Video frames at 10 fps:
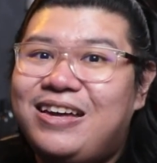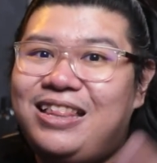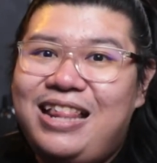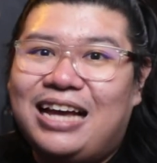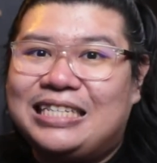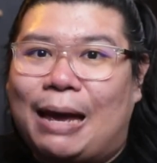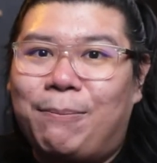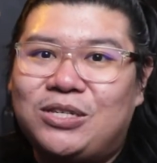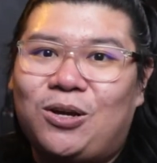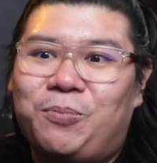Next
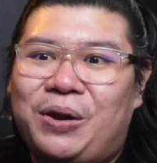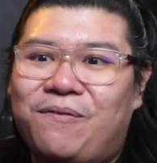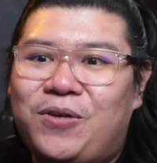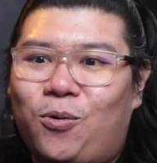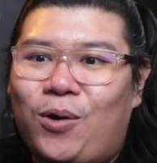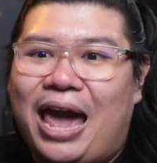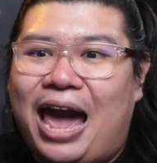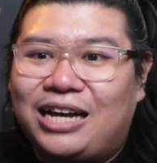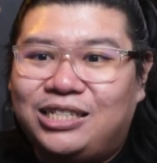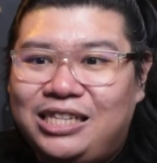episode preview, we
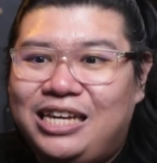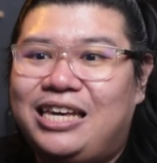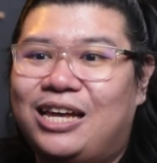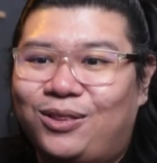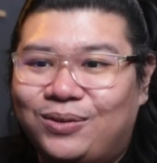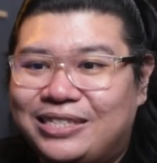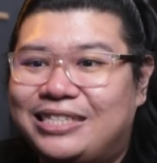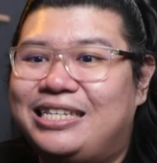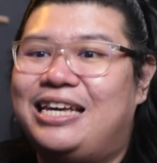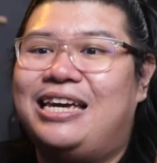actually get to
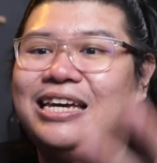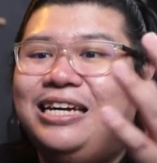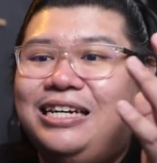see